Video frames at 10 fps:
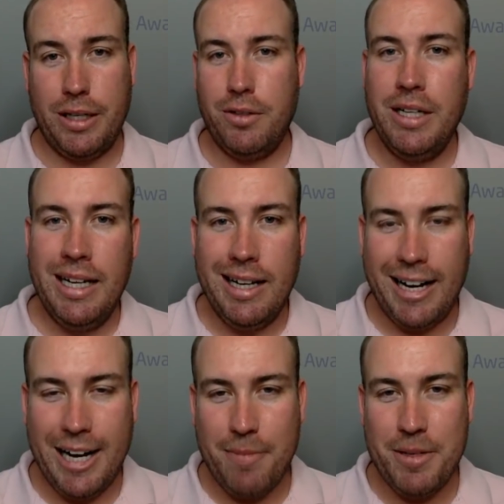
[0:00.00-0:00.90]
Now,
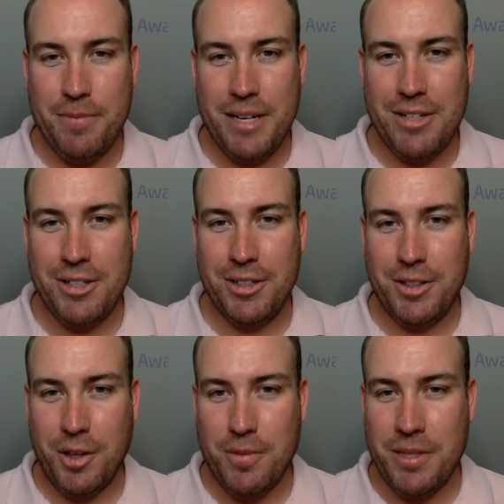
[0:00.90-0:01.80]
I copied and pasted the
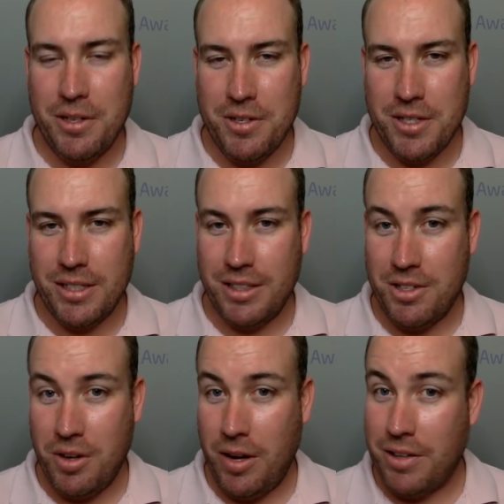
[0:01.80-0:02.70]
terms here just to
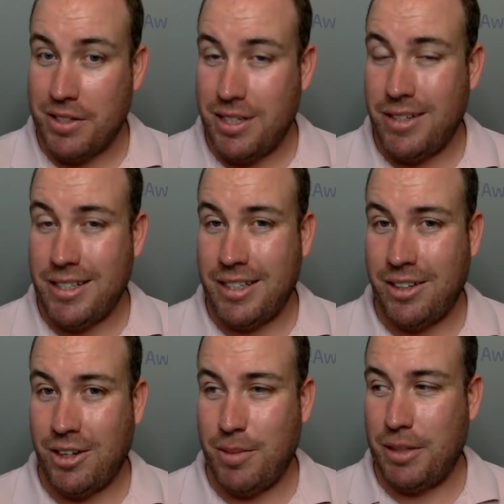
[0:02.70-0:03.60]
let you know how serious they
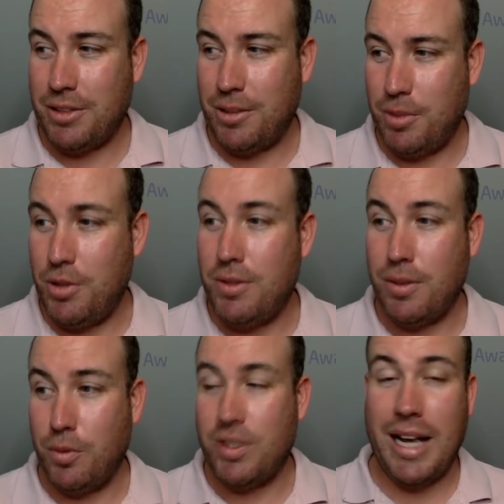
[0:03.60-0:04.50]
are about the
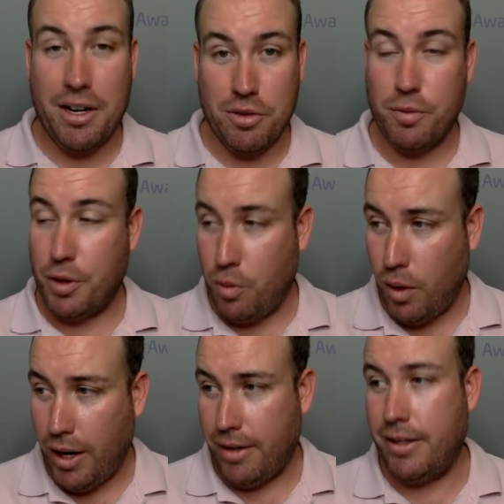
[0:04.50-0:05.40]
abuse and what's actually
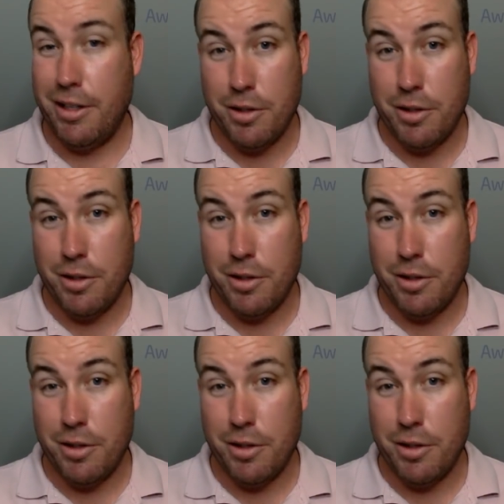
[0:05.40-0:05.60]
required.